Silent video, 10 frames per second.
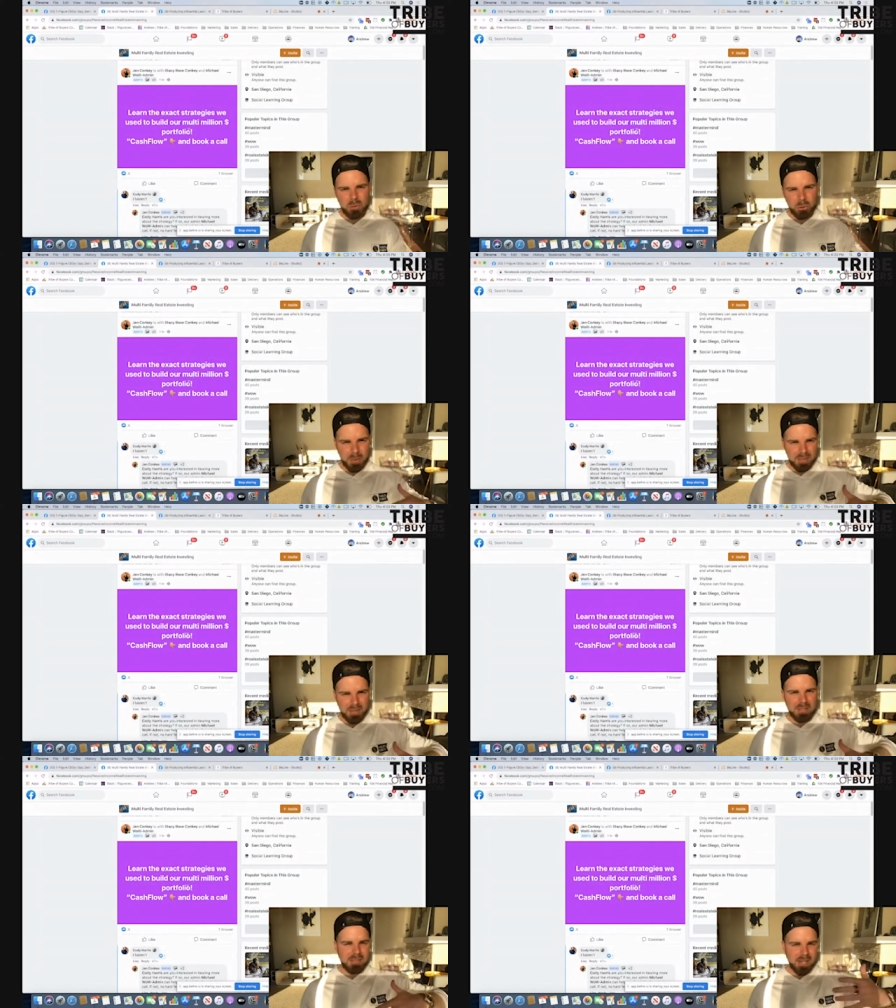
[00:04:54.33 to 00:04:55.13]
doing
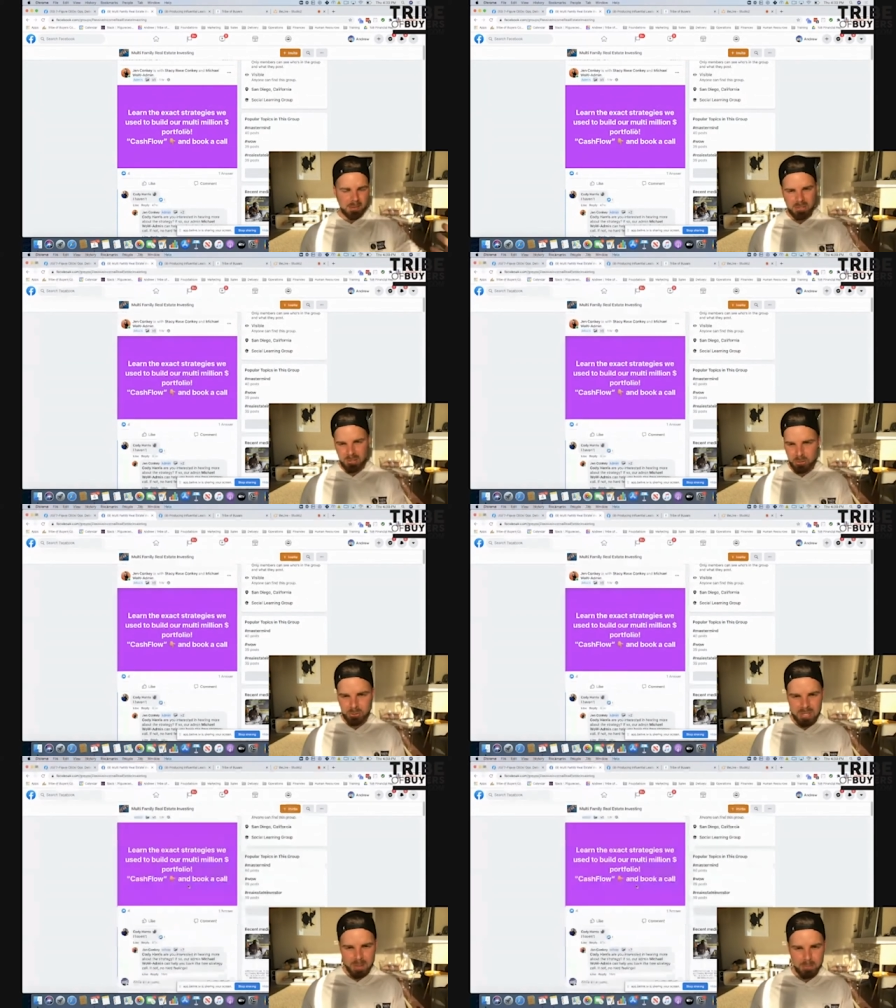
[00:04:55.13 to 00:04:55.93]
these types of
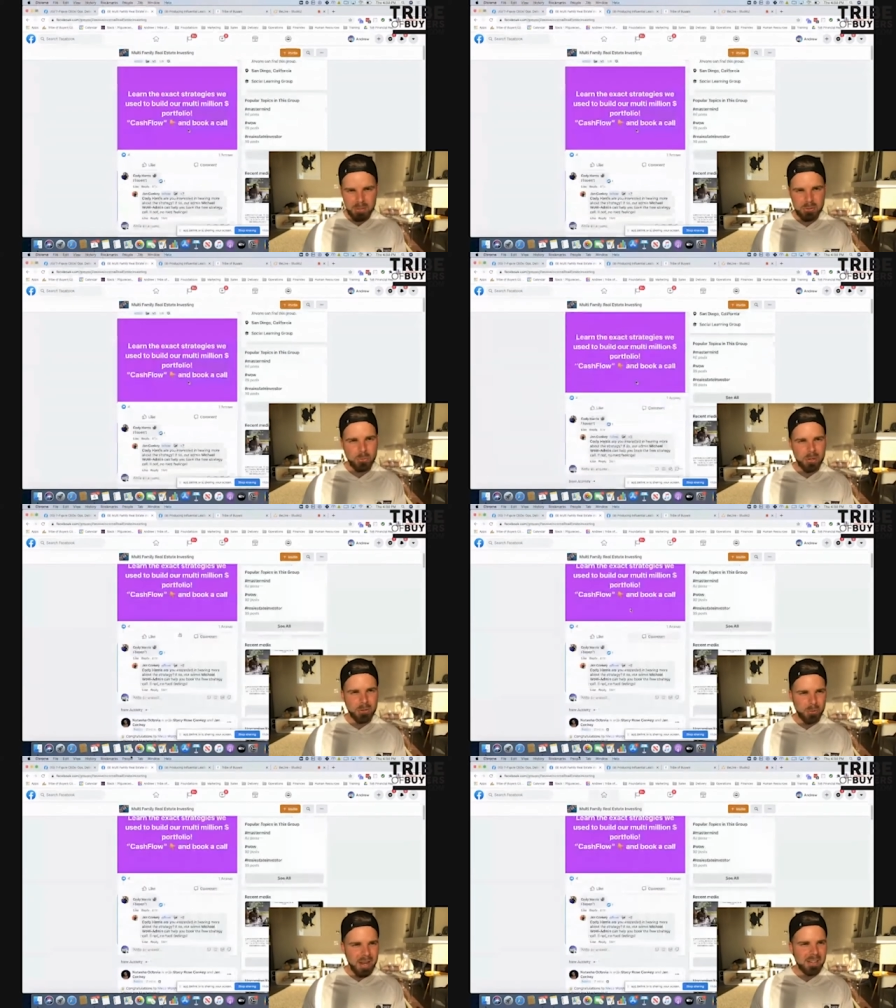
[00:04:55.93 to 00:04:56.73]
two-step posts work
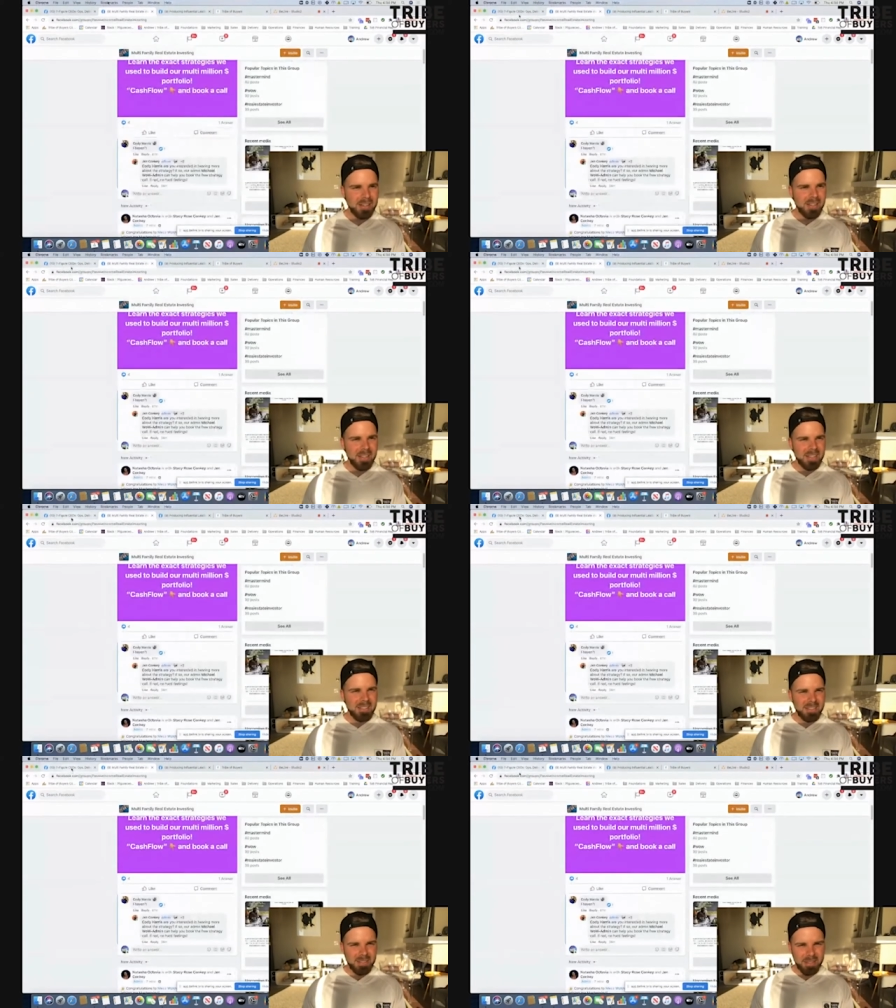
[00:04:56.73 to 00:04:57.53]
great.
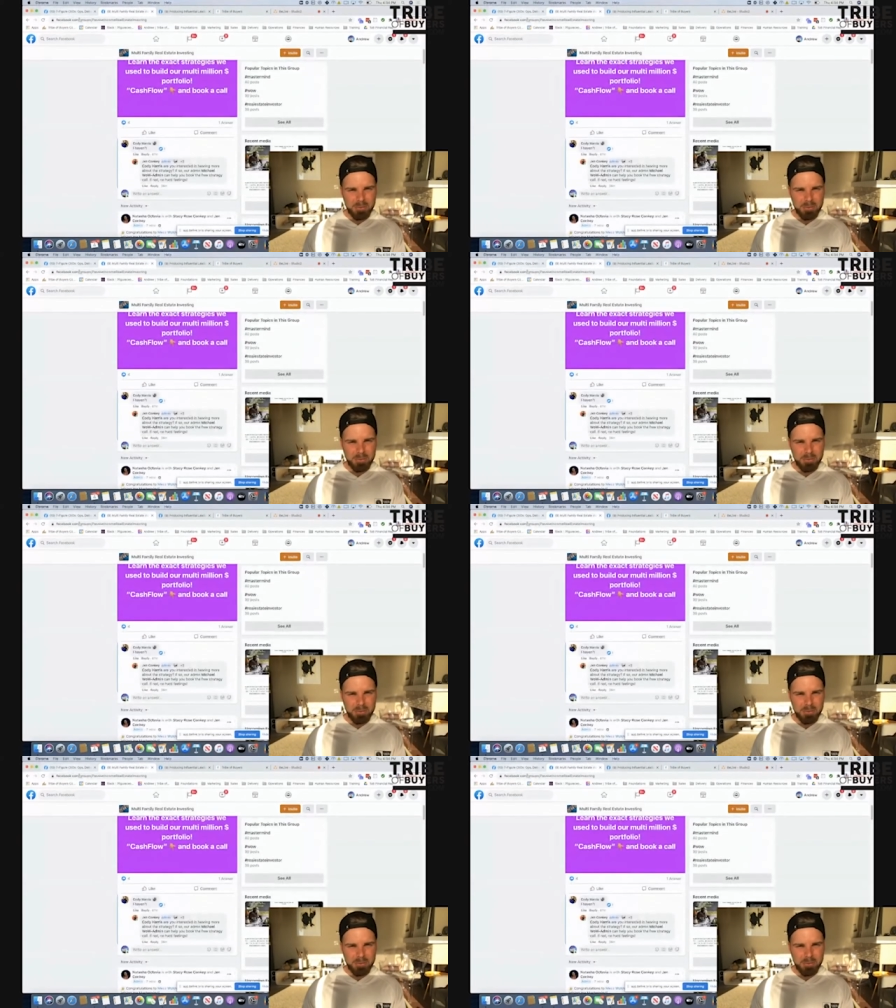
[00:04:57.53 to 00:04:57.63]
If